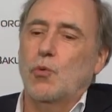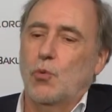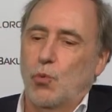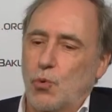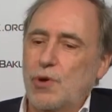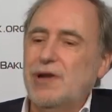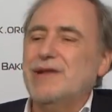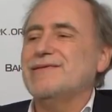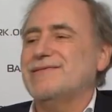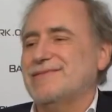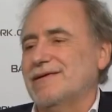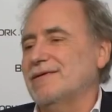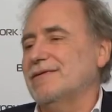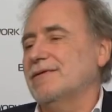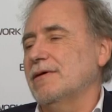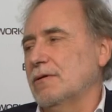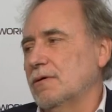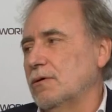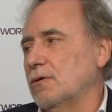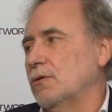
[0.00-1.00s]
will
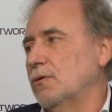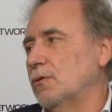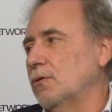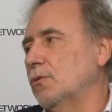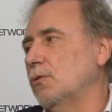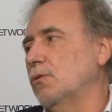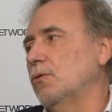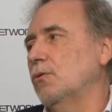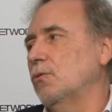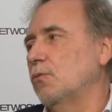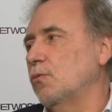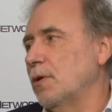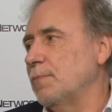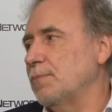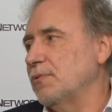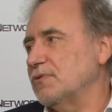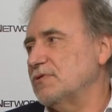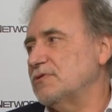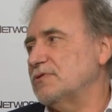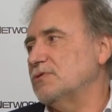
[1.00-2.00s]
send
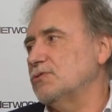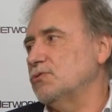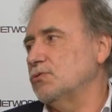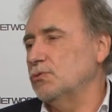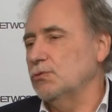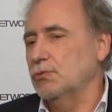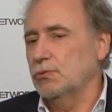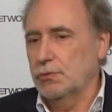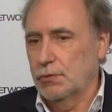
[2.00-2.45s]
weapons to